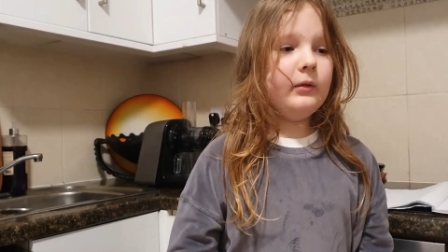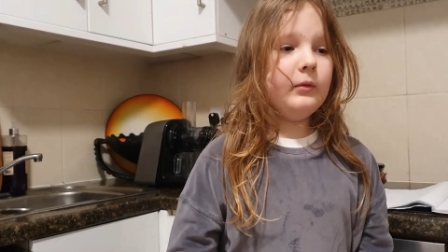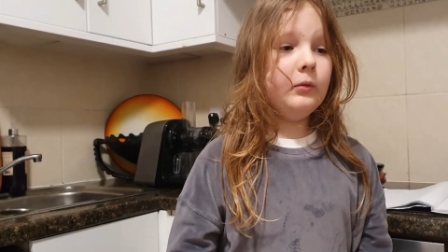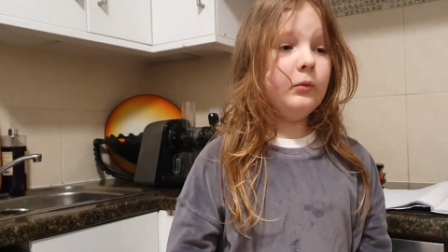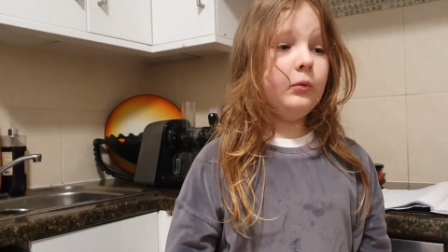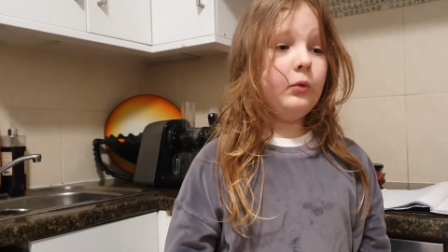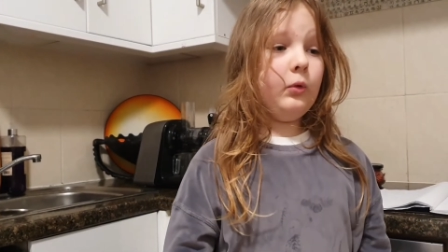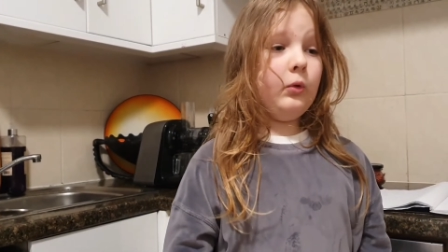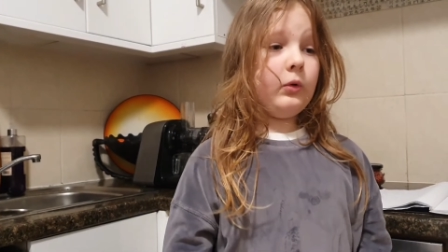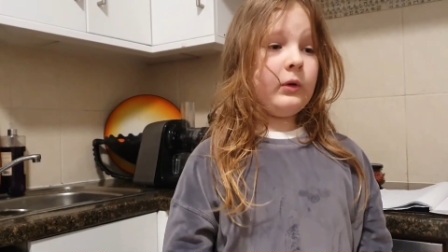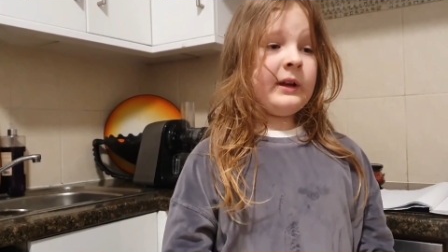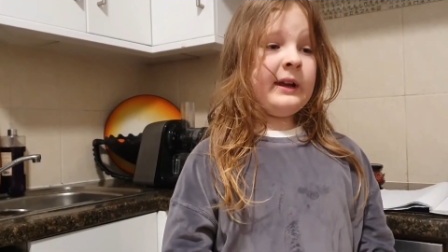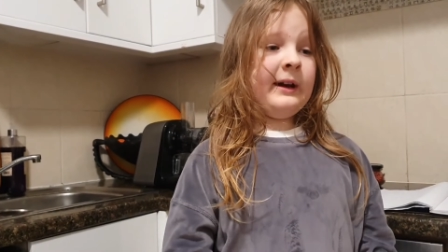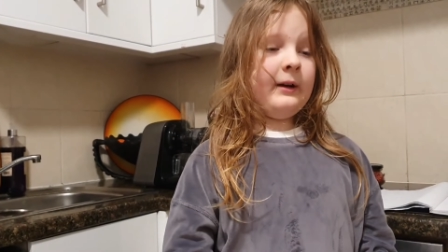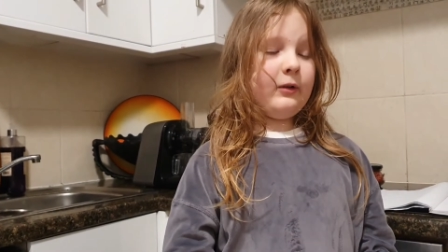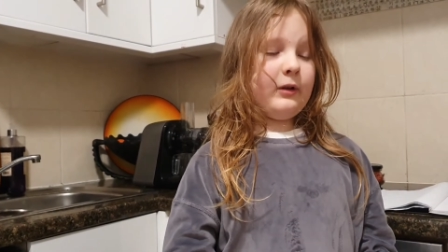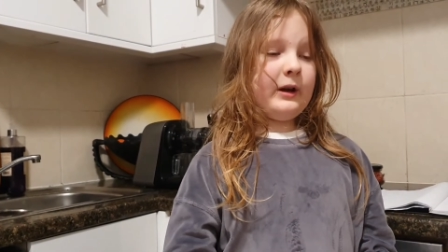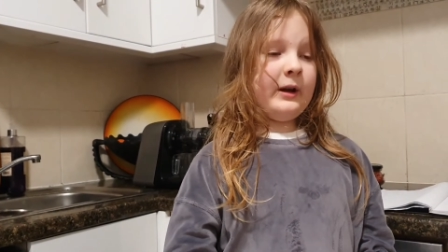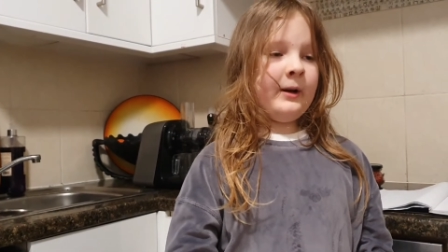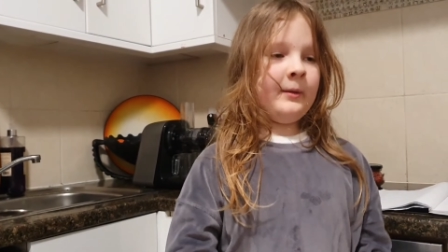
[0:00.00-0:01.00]
raw
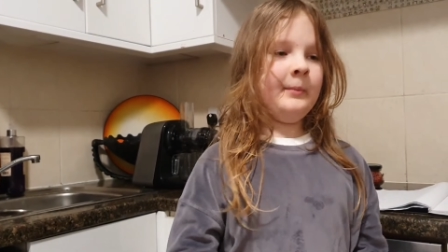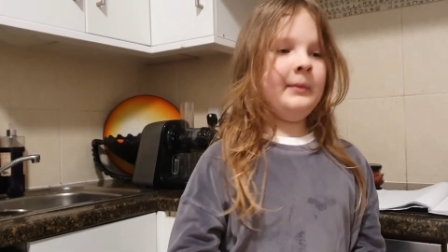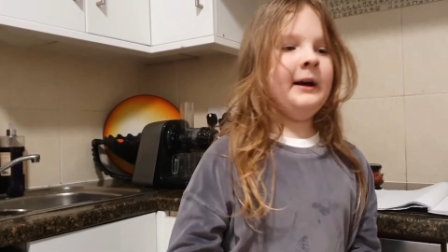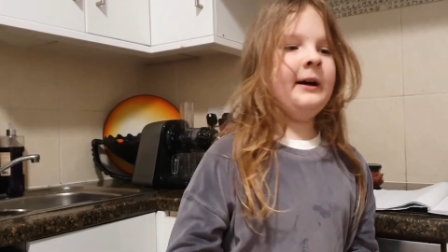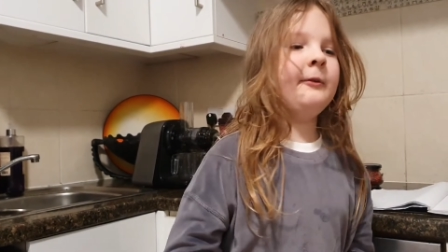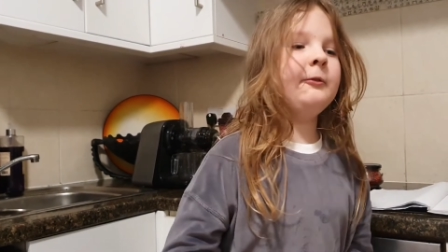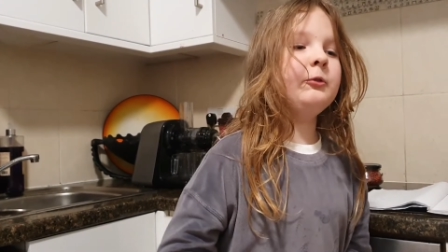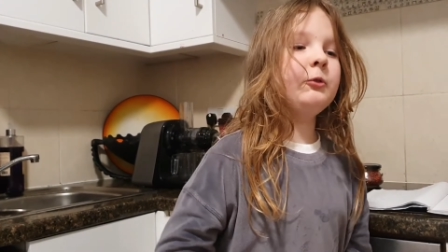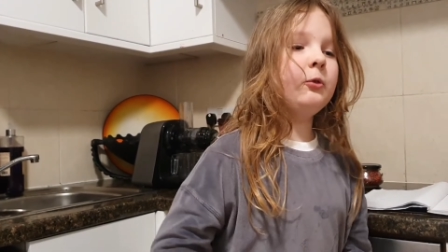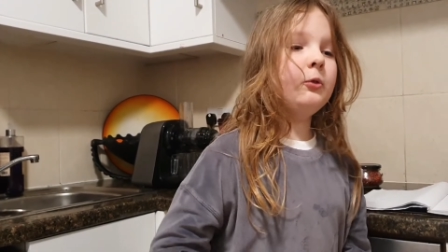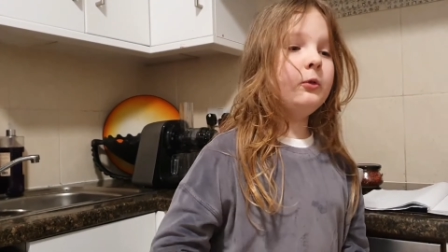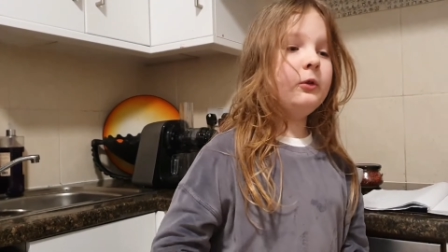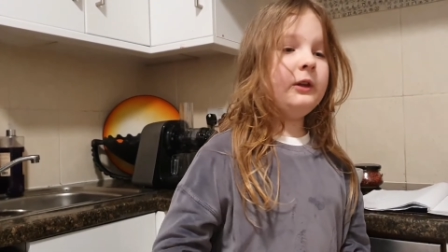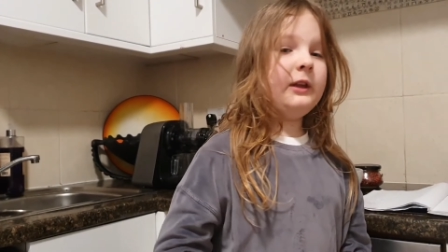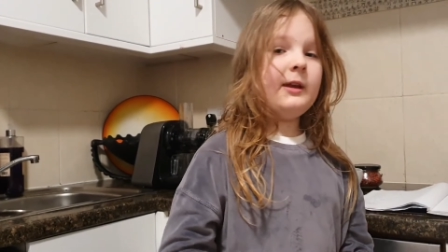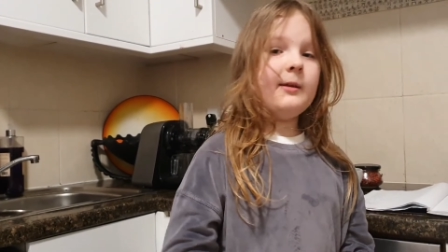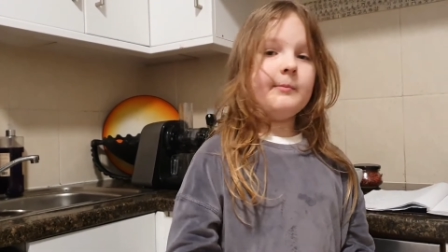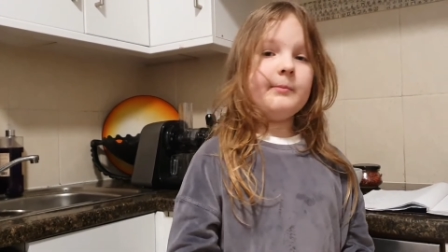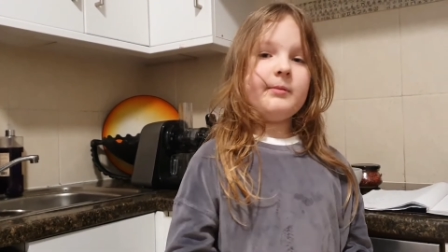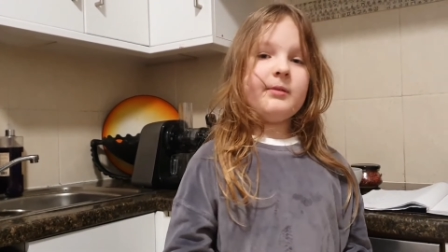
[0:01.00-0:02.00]
cocoa powder or
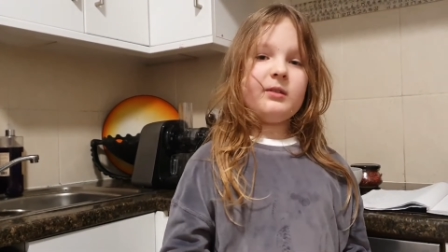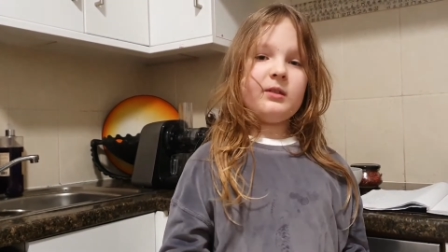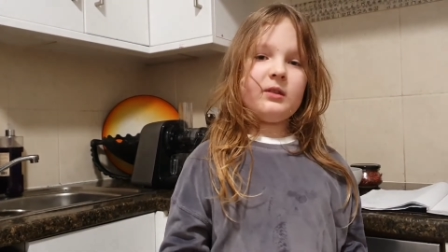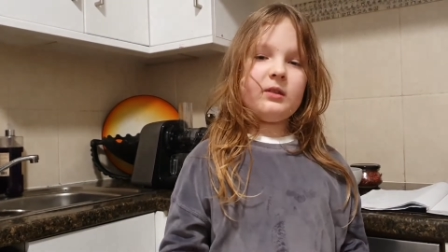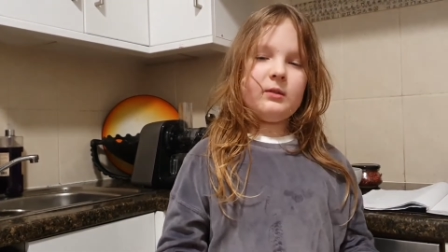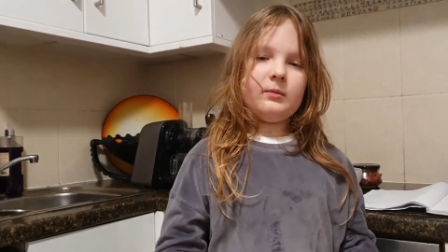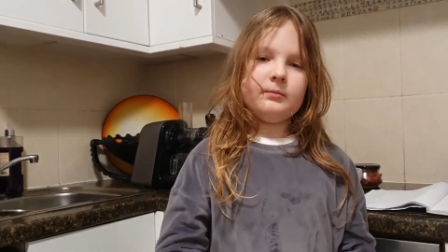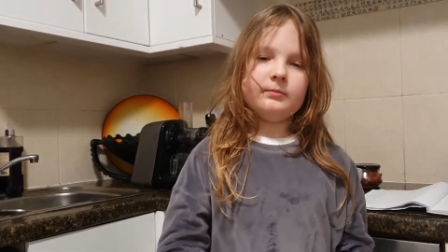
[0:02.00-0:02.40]
nips.